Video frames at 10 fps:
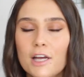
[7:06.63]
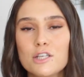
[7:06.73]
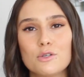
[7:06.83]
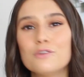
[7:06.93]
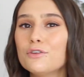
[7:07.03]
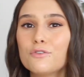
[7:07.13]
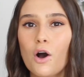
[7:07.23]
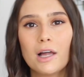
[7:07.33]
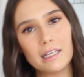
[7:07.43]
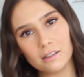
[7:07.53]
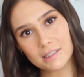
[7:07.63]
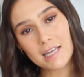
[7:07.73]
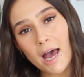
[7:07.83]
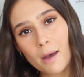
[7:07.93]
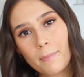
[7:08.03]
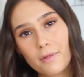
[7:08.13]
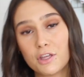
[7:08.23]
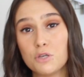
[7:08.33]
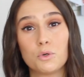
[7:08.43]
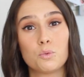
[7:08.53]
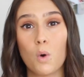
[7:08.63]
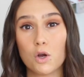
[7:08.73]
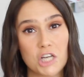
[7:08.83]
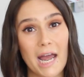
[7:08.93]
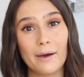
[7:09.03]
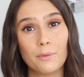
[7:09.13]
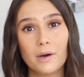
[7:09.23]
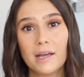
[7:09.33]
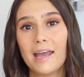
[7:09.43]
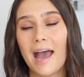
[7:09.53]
So if you've got a little tub that you could wash out,